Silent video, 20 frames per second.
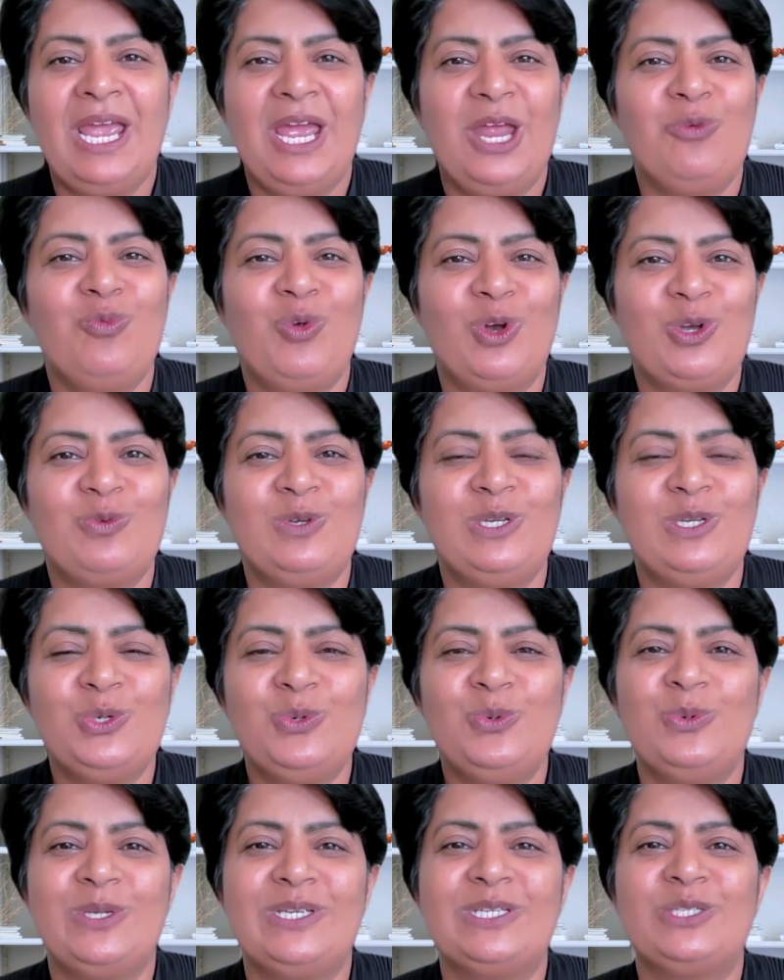And what we
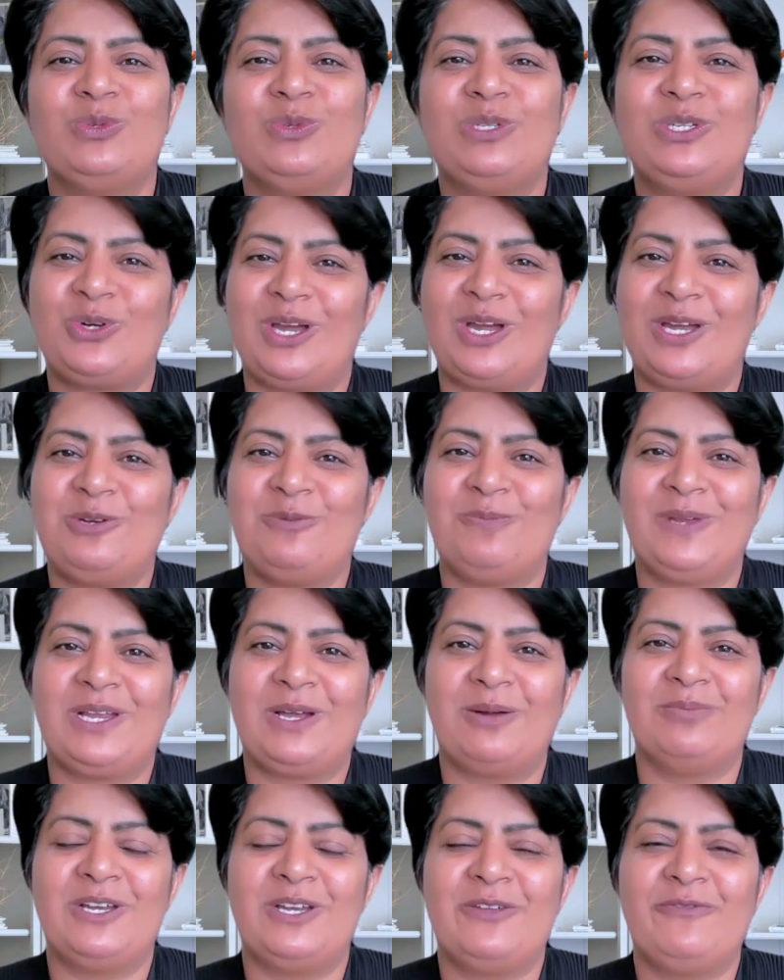do is we try to
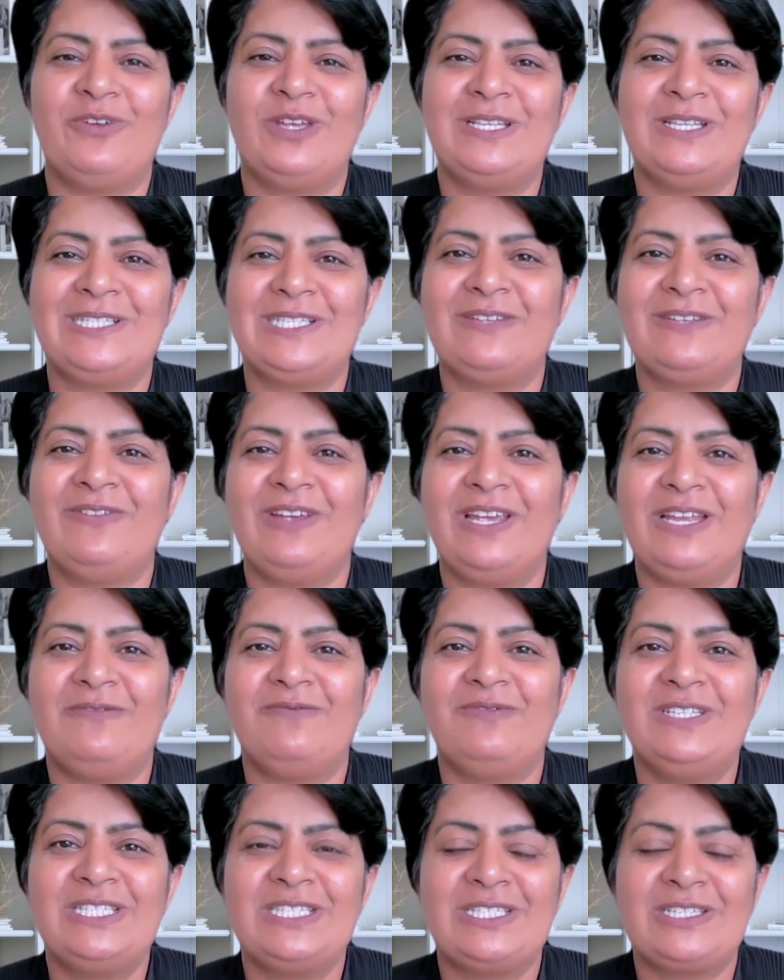become defensive
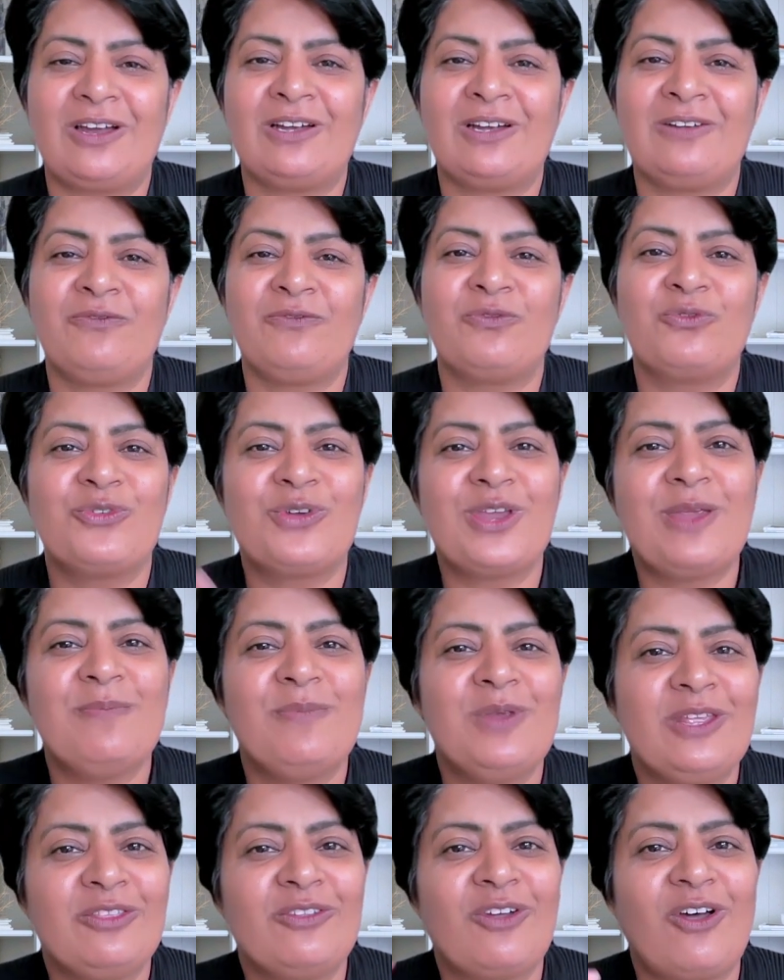and we start
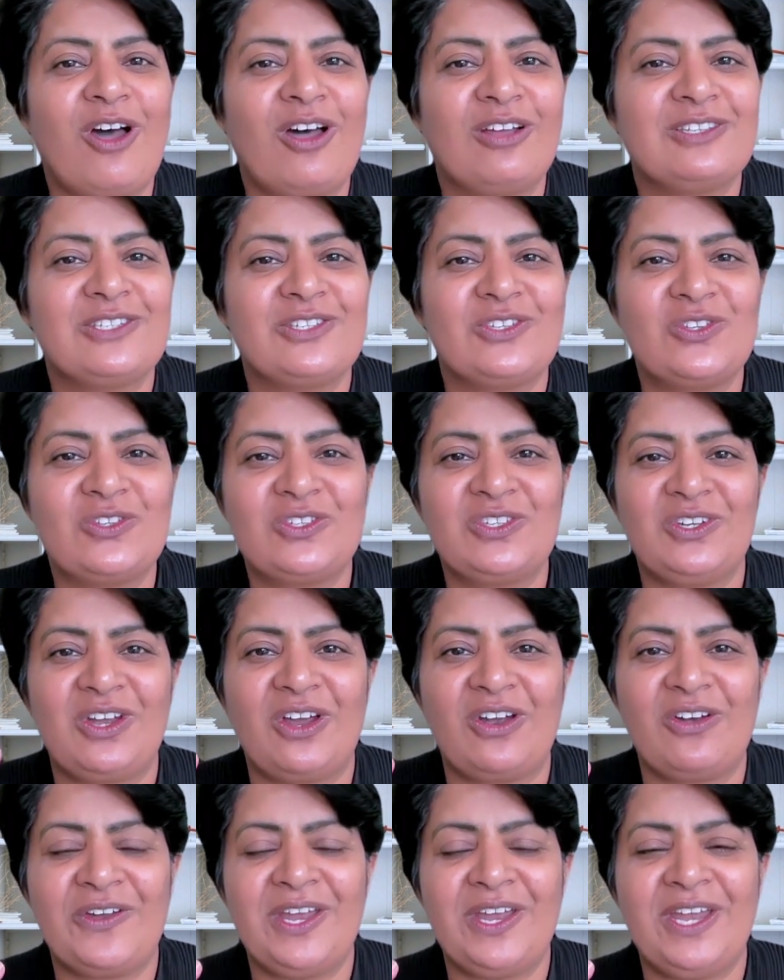framing the answers in
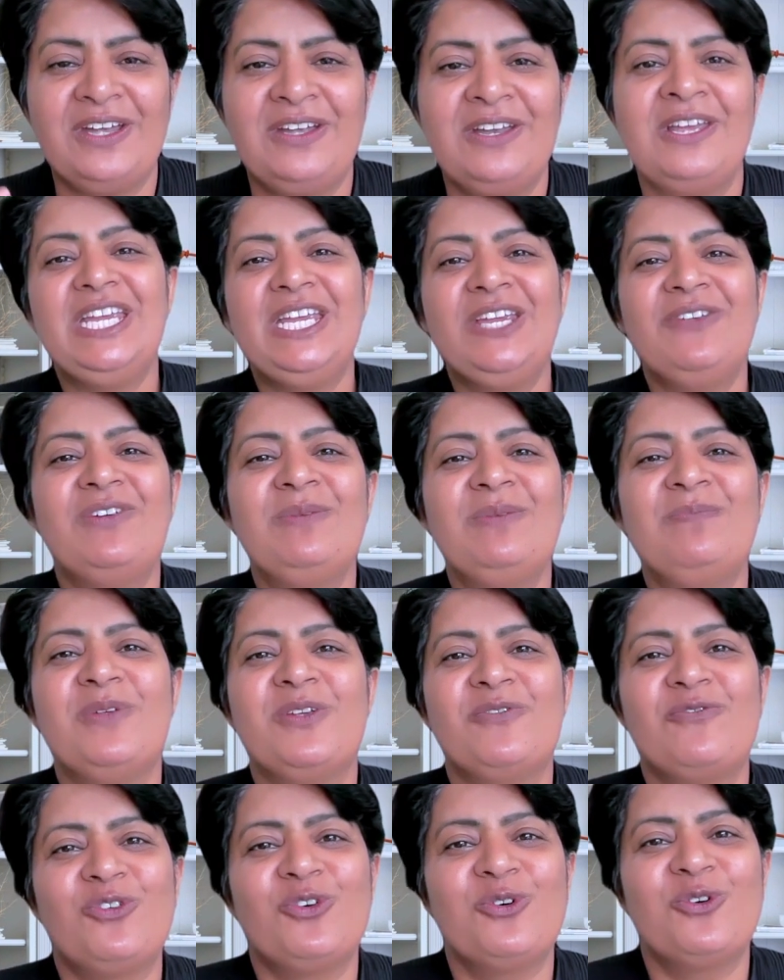our head even
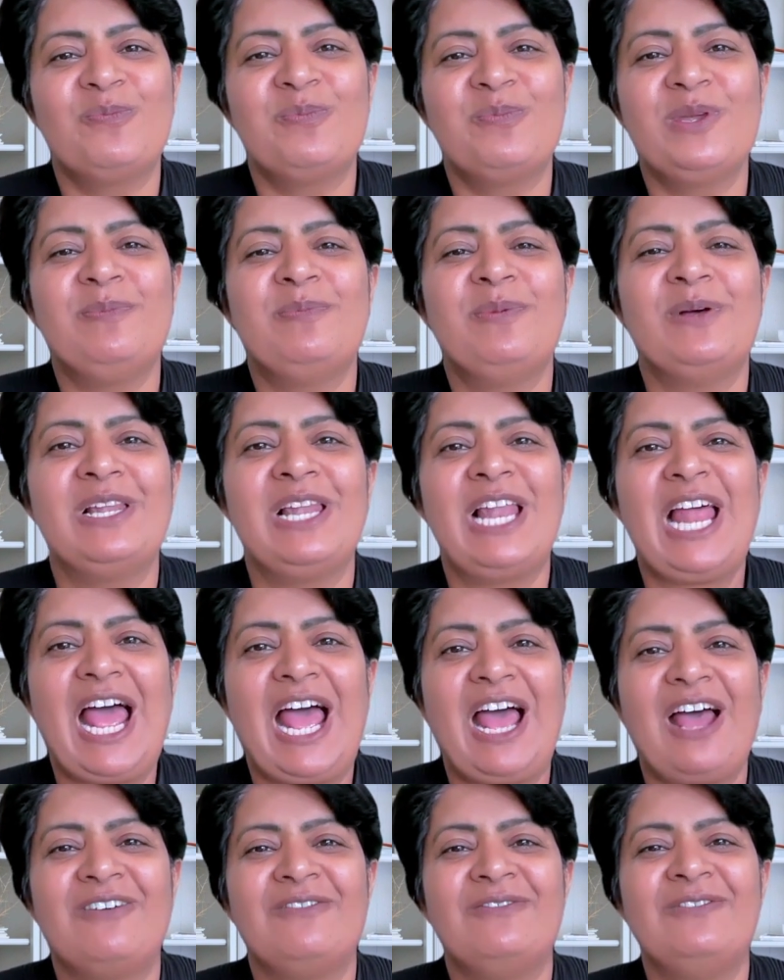before people
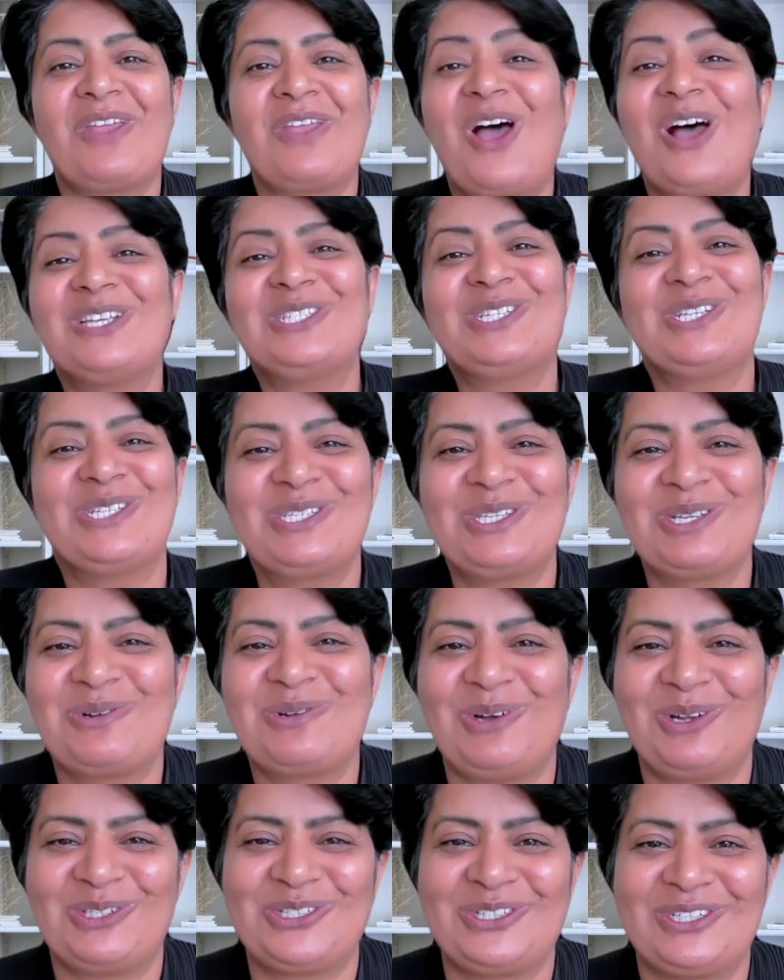have asked us the
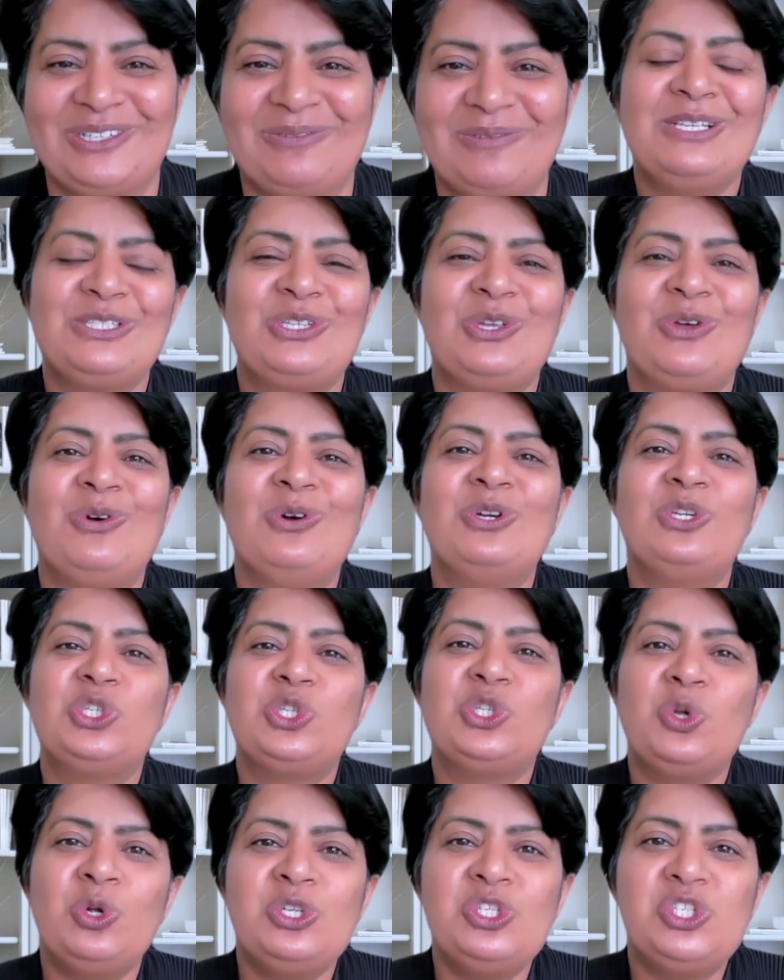question. So
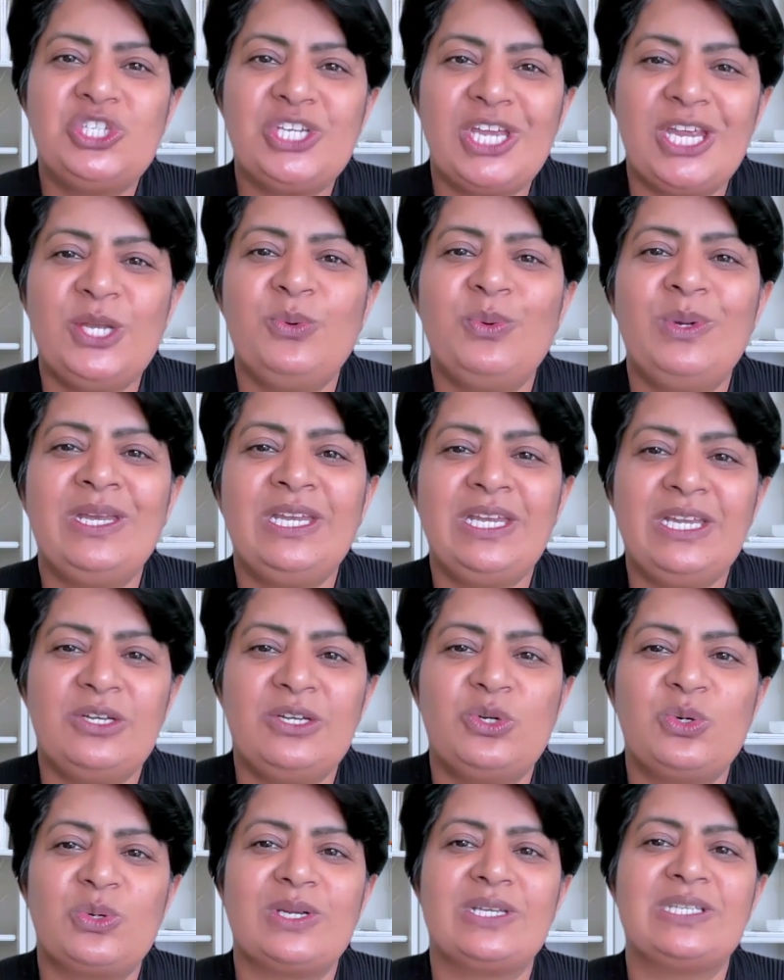show genuine
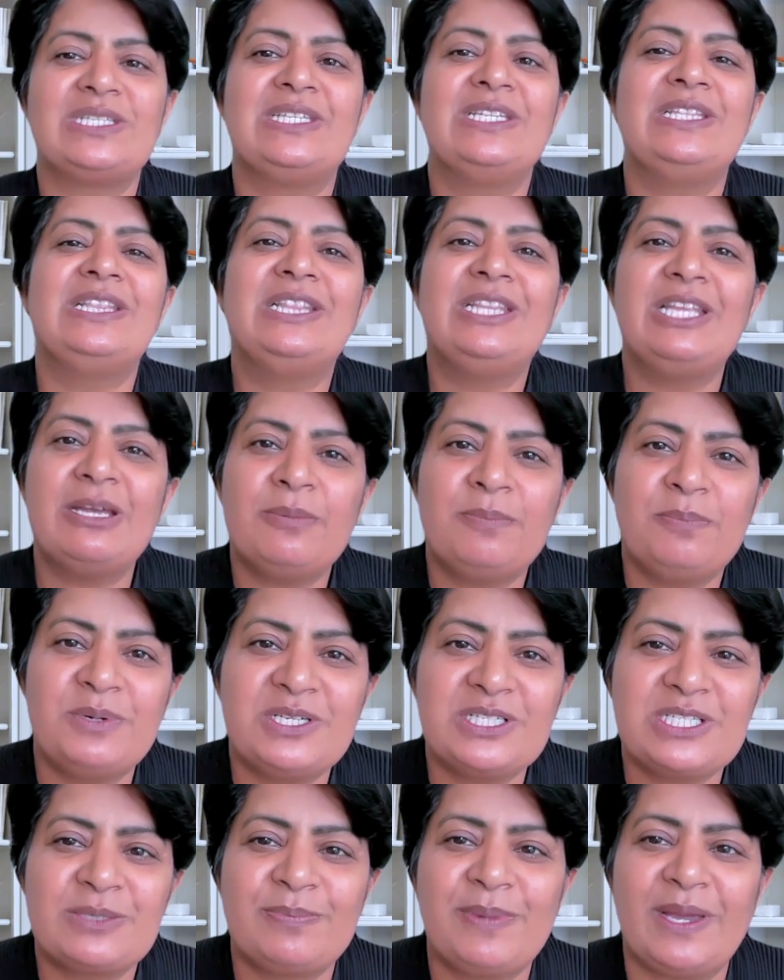interest in their
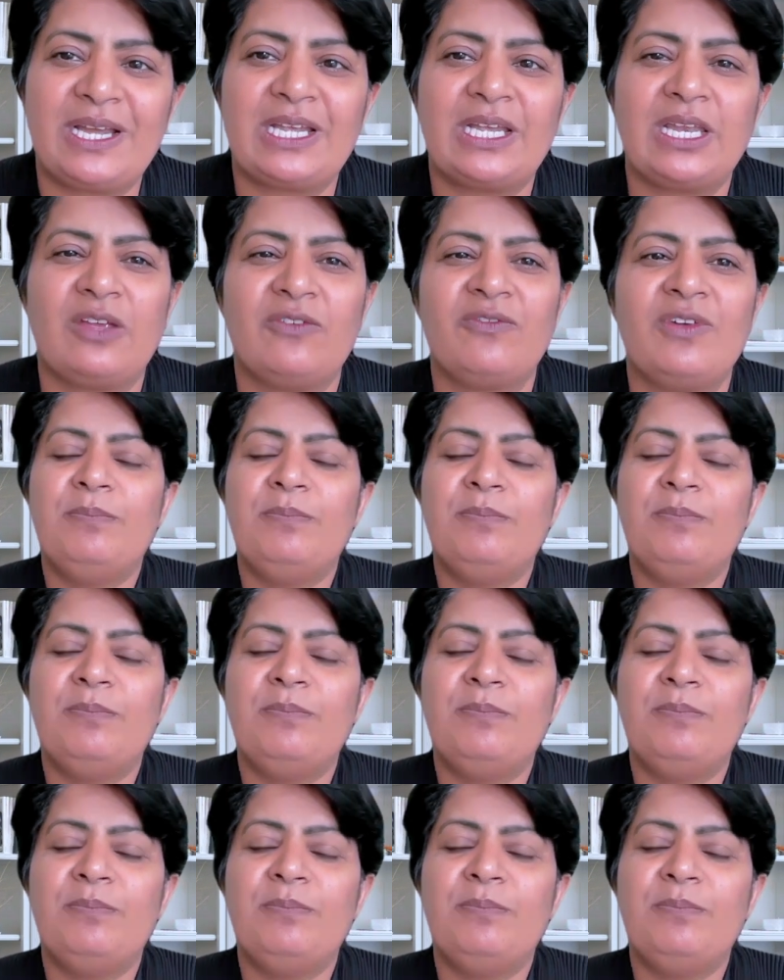perspective.